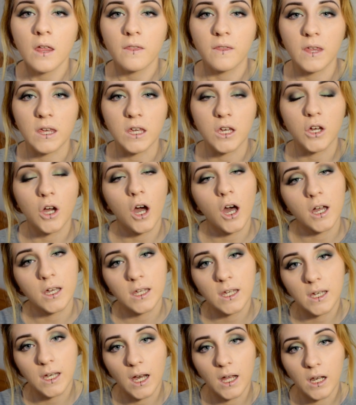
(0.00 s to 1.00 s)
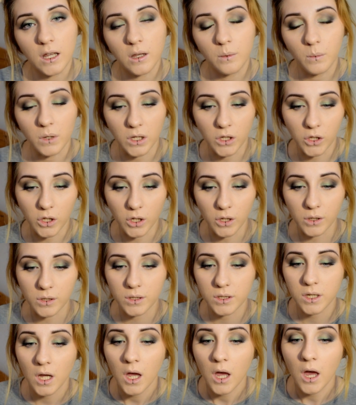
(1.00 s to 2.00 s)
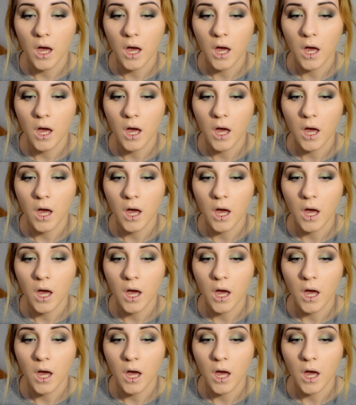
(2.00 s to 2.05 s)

the khaki colour that we used